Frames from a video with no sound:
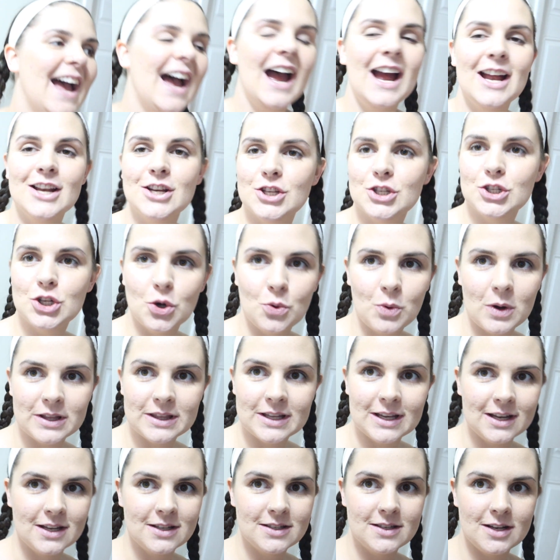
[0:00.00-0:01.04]
I just don't want
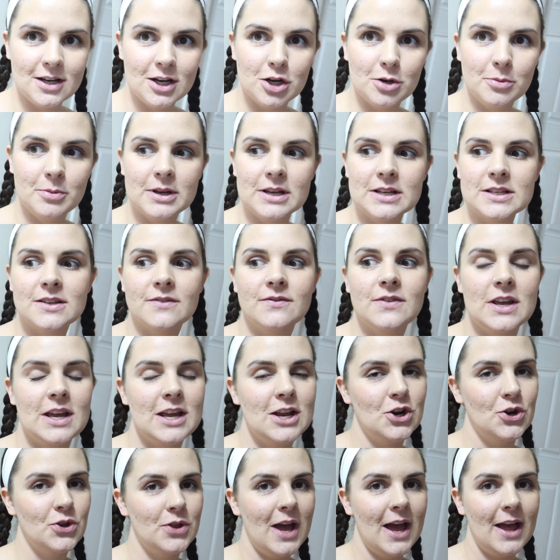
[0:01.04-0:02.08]
the kids to hear, because if they
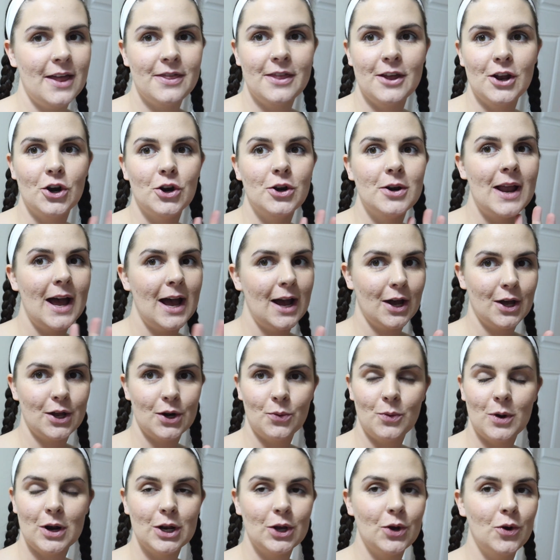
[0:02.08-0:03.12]
hear that, they're not gonna
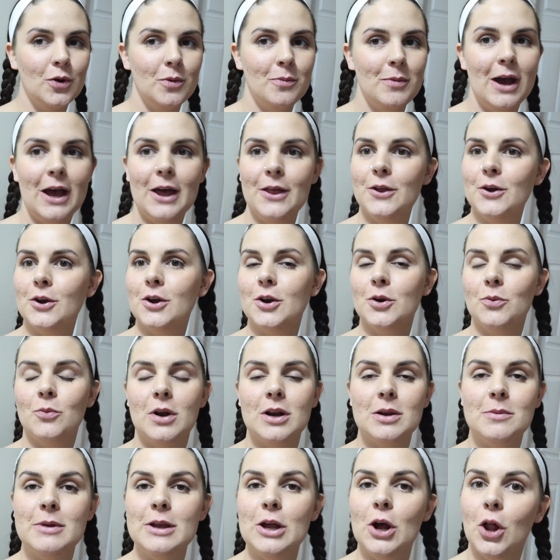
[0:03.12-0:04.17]
wanna go to bed. They're gonna
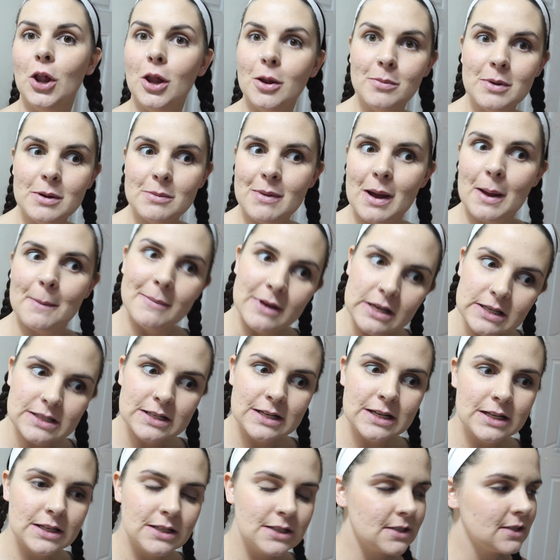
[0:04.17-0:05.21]
wanna be all up in my
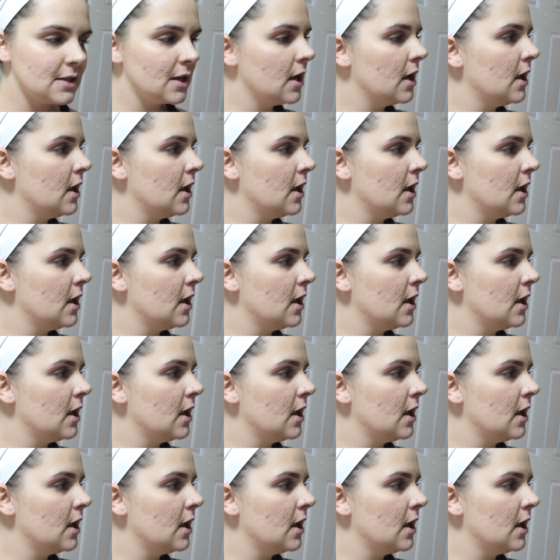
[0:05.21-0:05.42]
business.